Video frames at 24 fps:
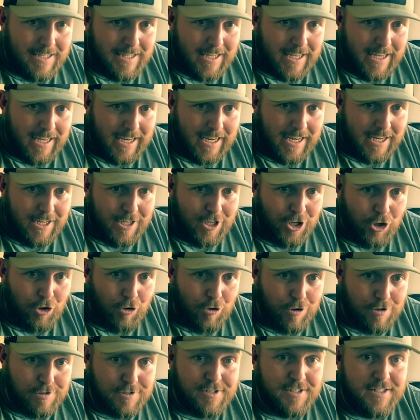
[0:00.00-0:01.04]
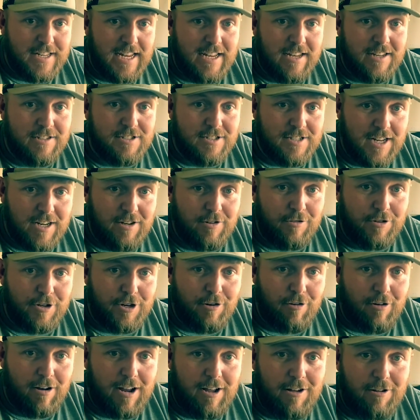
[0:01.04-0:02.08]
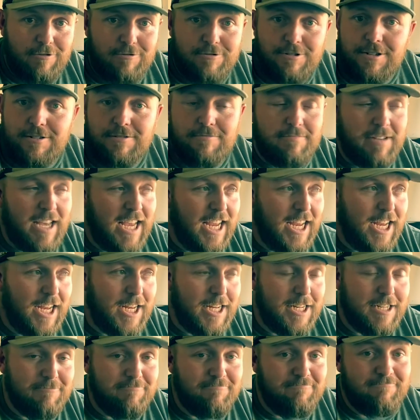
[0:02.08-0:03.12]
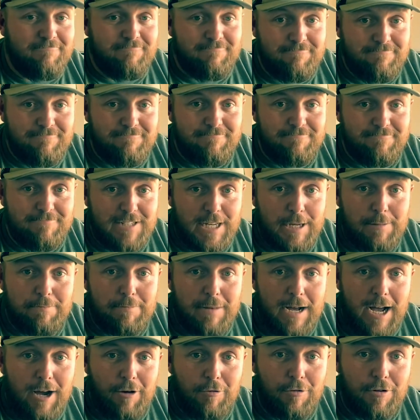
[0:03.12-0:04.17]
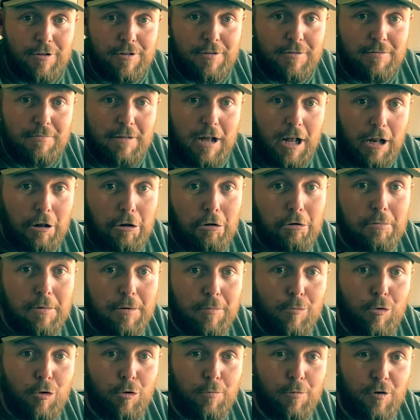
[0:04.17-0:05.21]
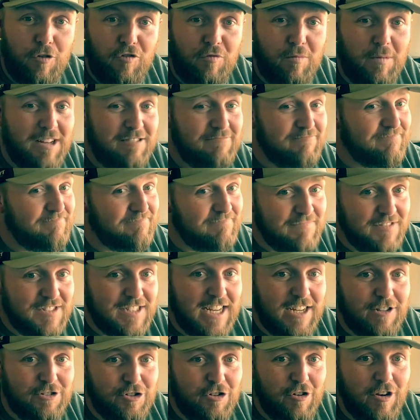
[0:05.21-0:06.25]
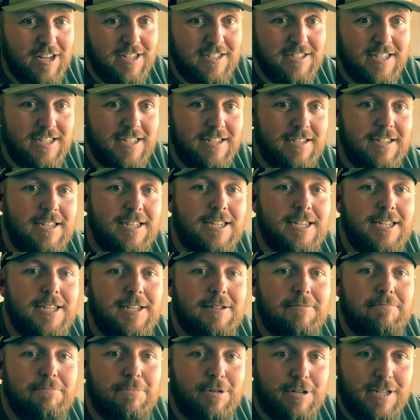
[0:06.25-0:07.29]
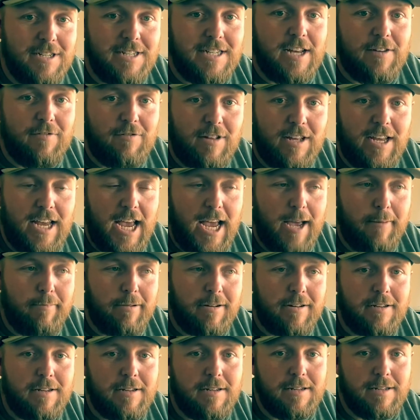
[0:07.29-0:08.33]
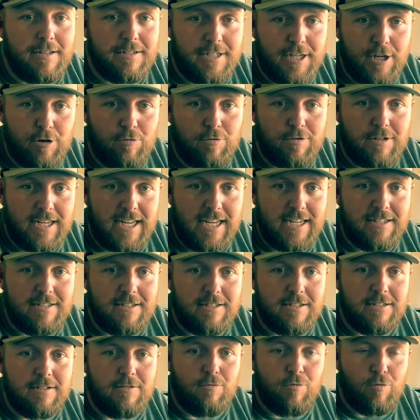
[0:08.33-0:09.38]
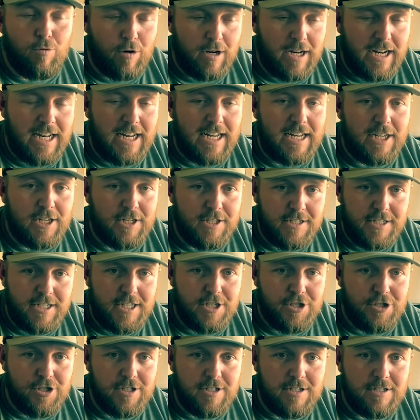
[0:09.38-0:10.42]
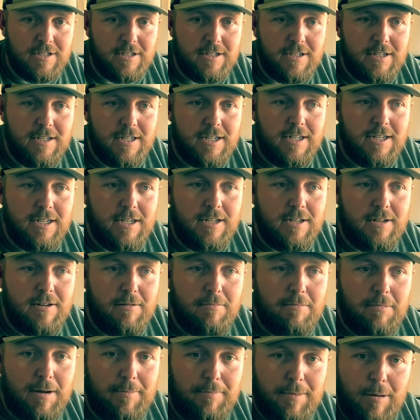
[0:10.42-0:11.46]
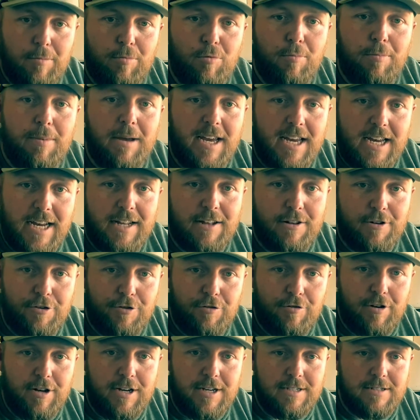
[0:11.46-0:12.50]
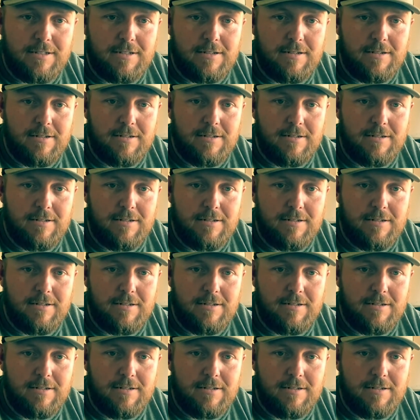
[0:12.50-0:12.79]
And you could set on the ground and get by with a little bit more movement. Sounds crazy, but it definitely happened. Deer were getting conditioned by people being in the trees.